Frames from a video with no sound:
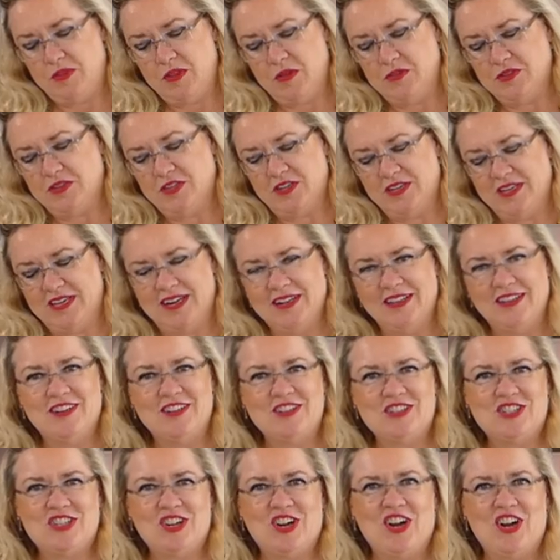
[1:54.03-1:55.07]
It's going to get a
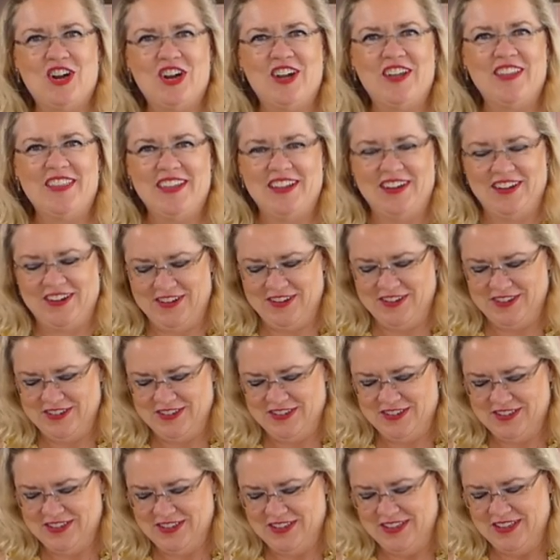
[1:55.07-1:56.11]
little char on there
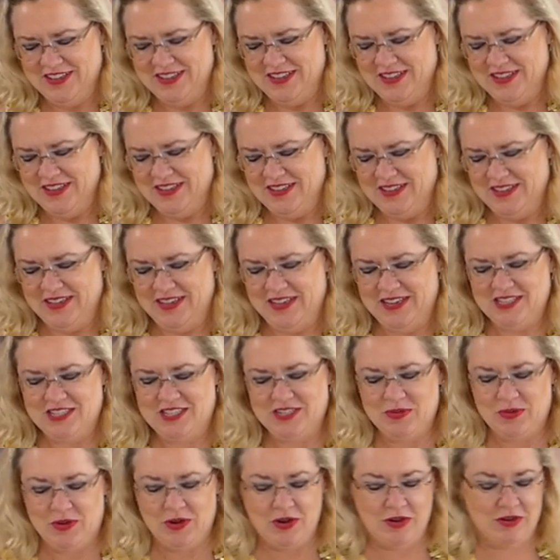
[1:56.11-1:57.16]

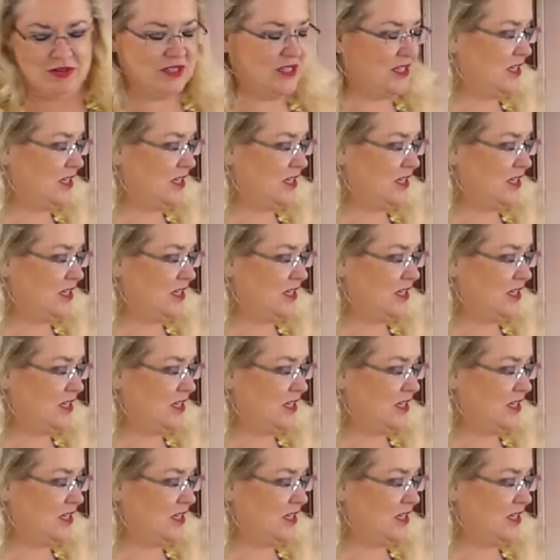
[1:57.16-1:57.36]
into our